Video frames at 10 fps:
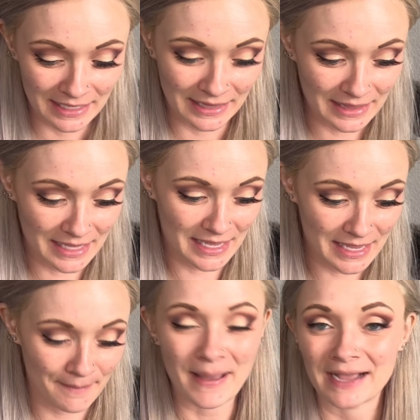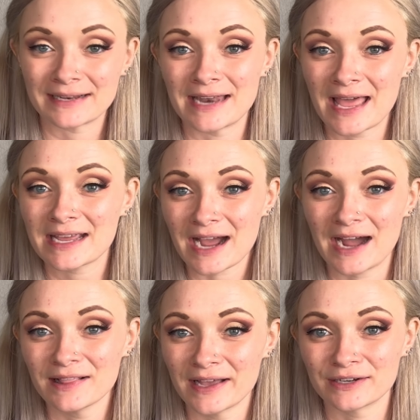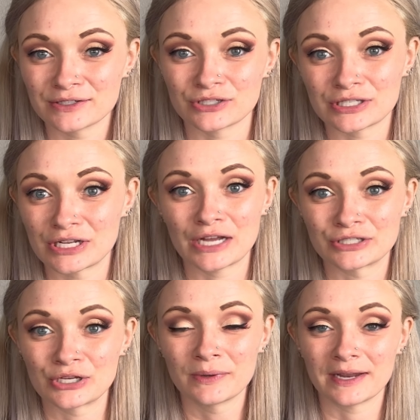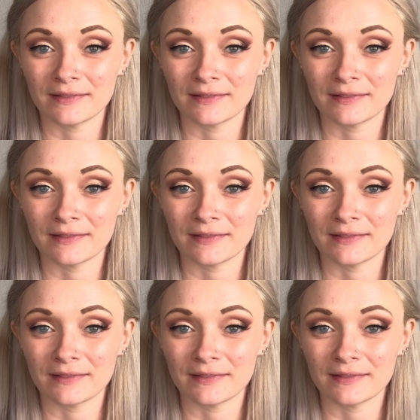the magnetic eyeliner is just not doing it.